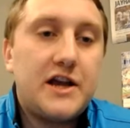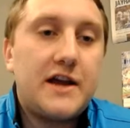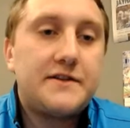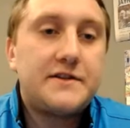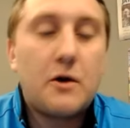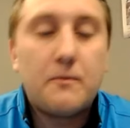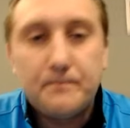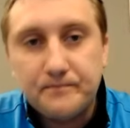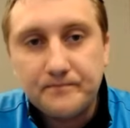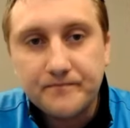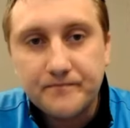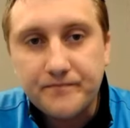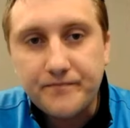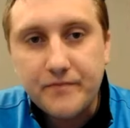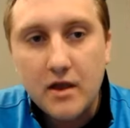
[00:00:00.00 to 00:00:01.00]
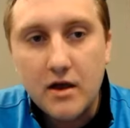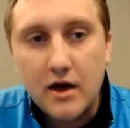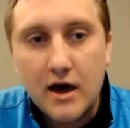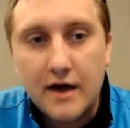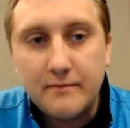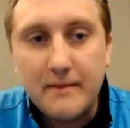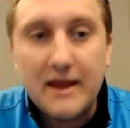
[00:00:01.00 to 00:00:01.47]
So
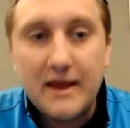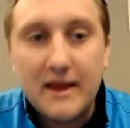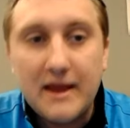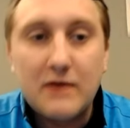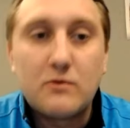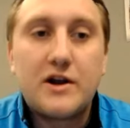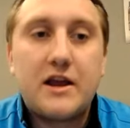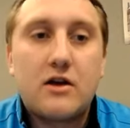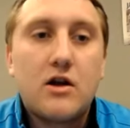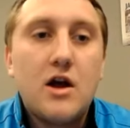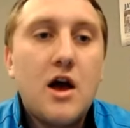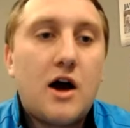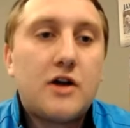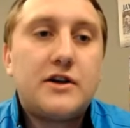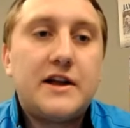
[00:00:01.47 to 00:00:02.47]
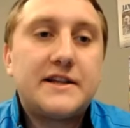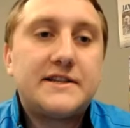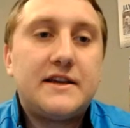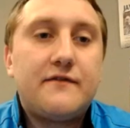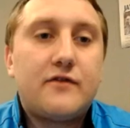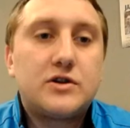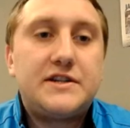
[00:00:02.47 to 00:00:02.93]
uh, the main one here, Hunter
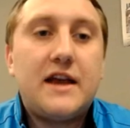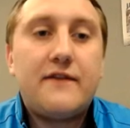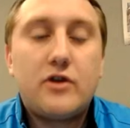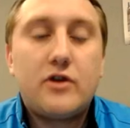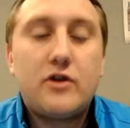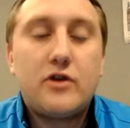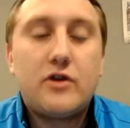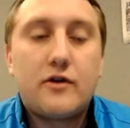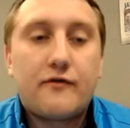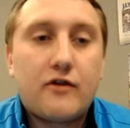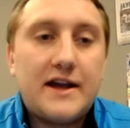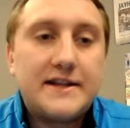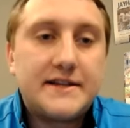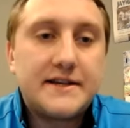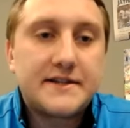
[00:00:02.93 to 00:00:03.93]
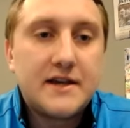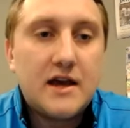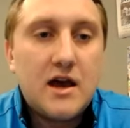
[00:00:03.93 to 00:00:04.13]
Dickinson versus Javier Francis.